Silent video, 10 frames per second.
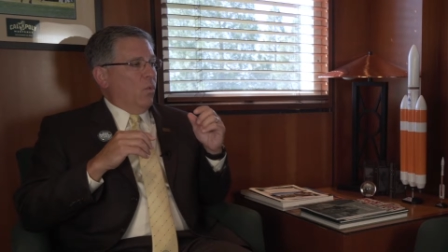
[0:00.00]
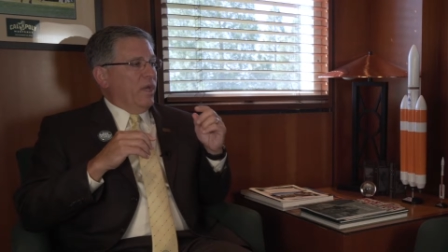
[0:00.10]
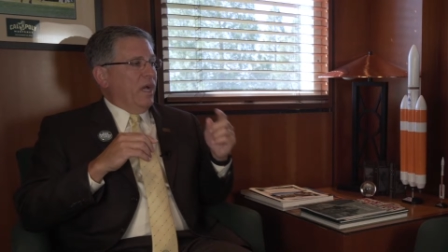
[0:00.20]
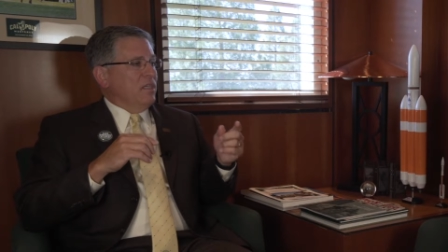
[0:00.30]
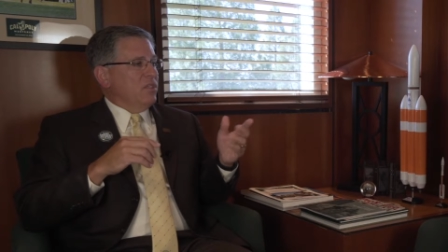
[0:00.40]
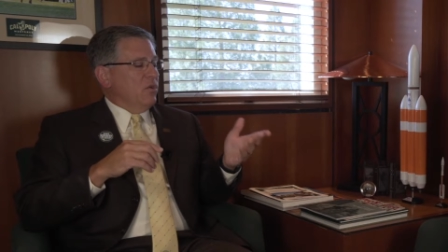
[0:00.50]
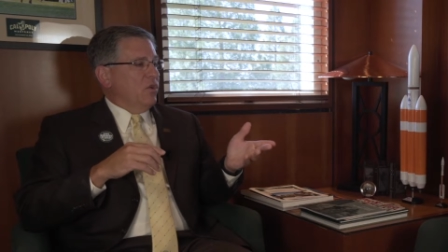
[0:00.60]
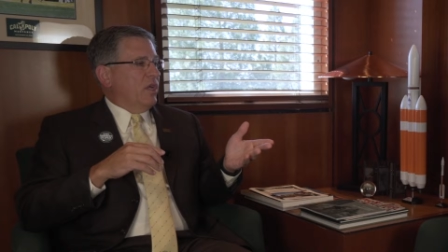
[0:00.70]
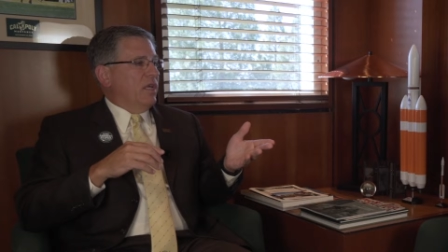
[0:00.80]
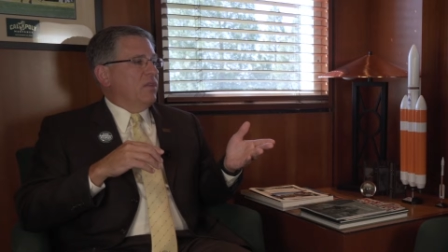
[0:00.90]
We also
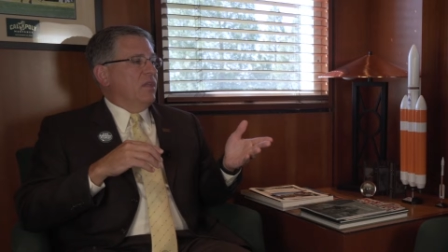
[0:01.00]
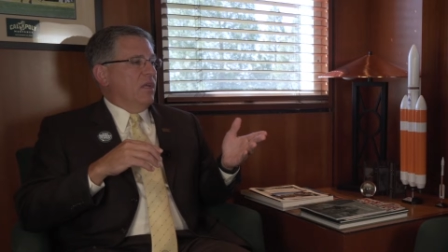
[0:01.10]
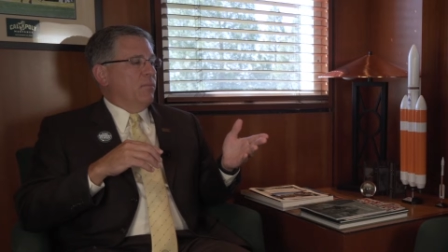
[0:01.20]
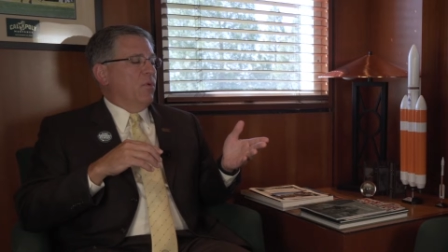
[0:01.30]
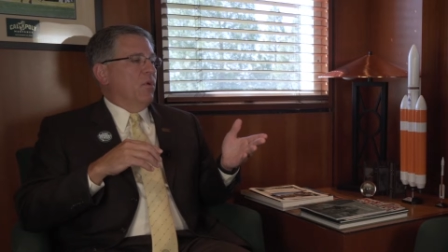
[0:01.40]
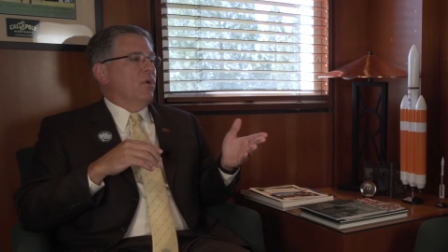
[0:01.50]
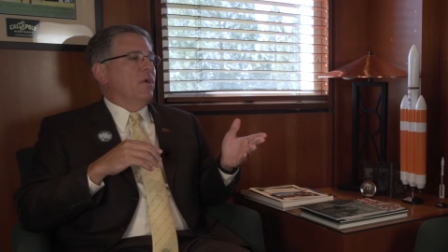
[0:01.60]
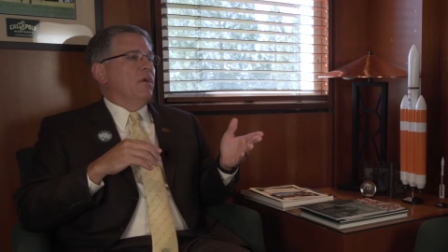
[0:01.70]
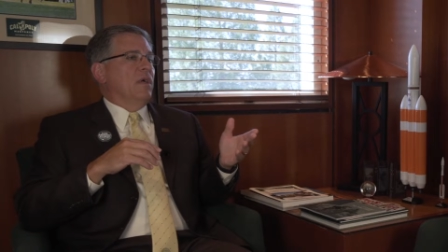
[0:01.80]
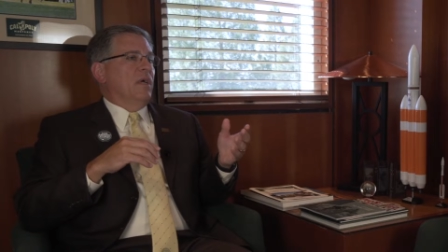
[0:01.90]
look at the number
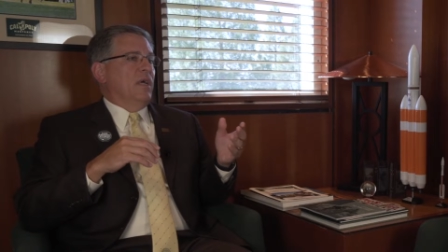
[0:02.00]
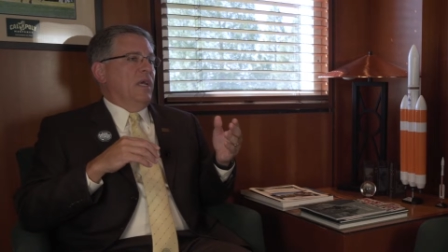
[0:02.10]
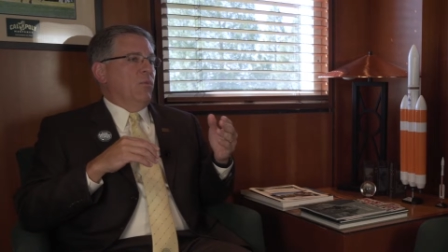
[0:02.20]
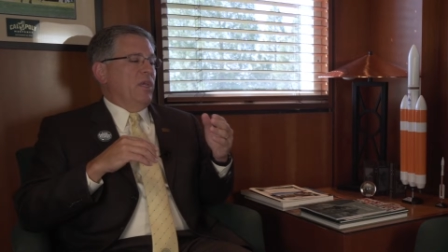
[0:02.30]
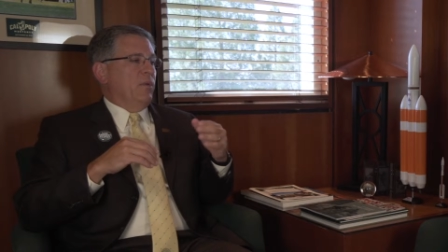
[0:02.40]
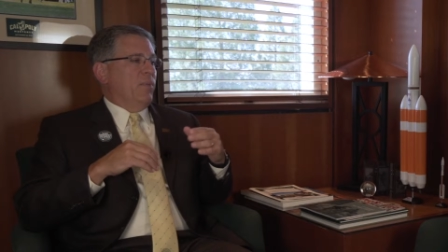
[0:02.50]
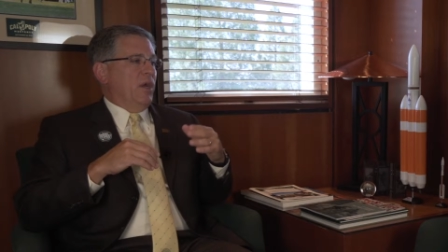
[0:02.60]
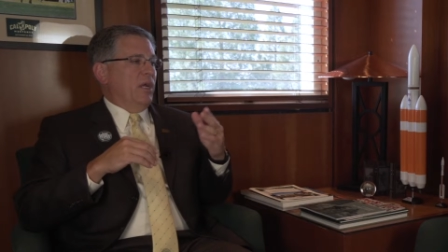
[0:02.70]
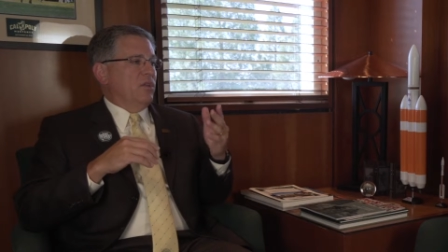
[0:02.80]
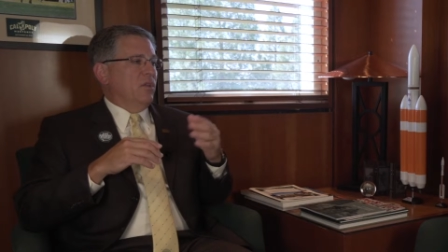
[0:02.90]
uh, and we
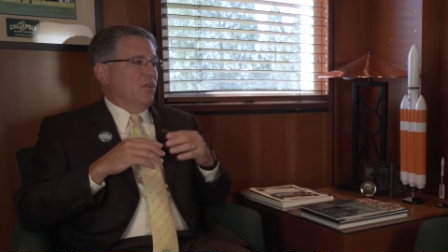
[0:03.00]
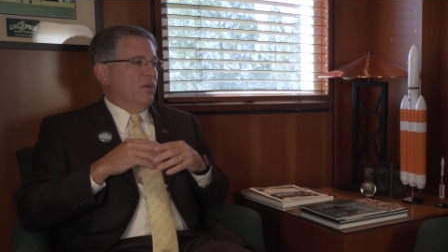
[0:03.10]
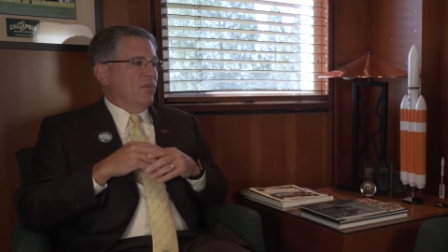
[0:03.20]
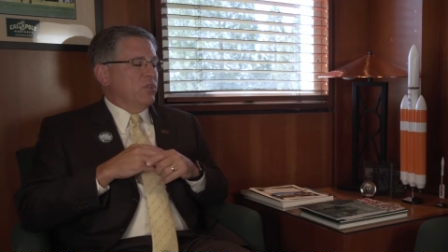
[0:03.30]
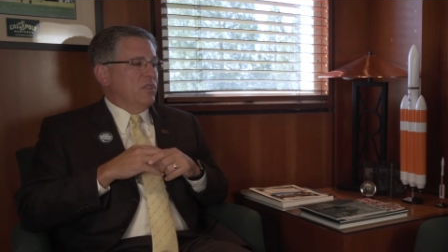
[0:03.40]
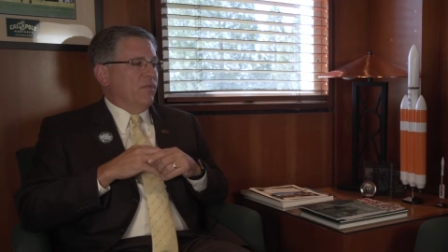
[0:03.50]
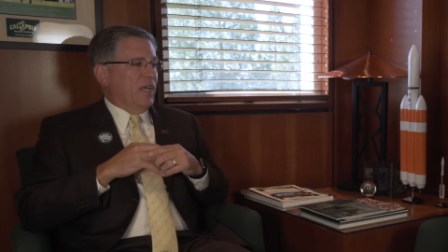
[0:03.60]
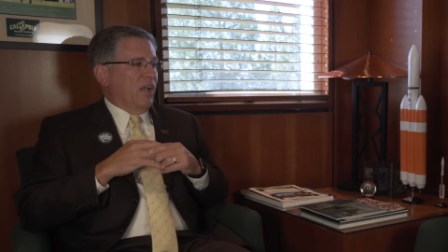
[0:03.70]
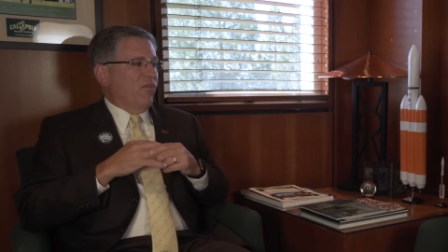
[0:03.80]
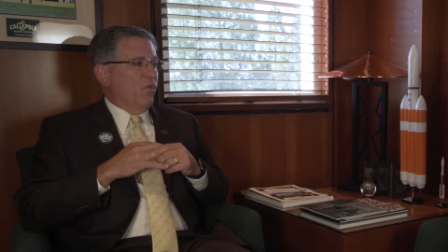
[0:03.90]
compare it to the University of
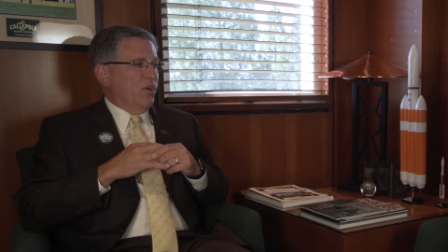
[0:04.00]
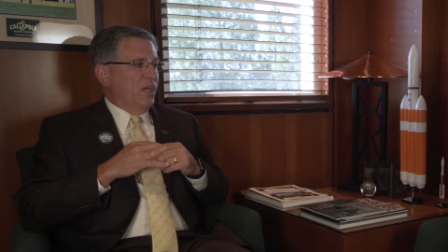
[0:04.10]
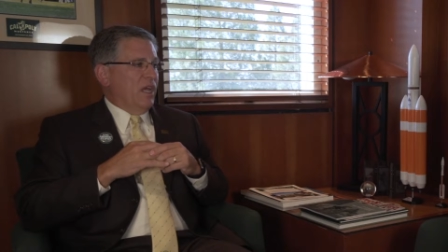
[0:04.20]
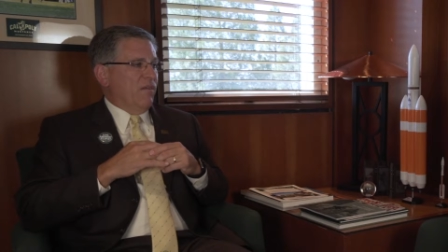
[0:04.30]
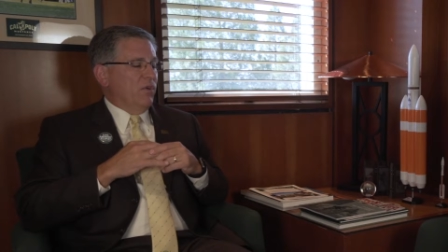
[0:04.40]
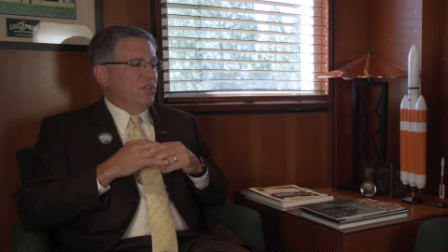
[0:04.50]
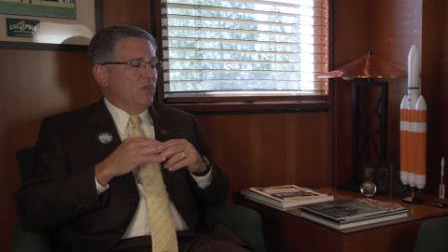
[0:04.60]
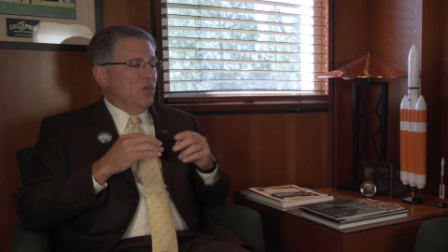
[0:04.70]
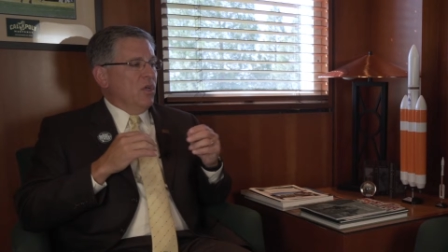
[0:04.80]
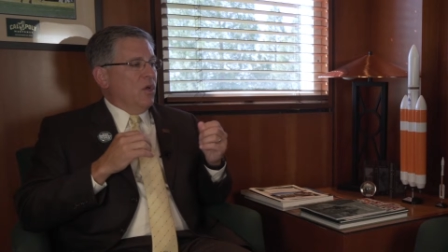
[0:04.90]
California average.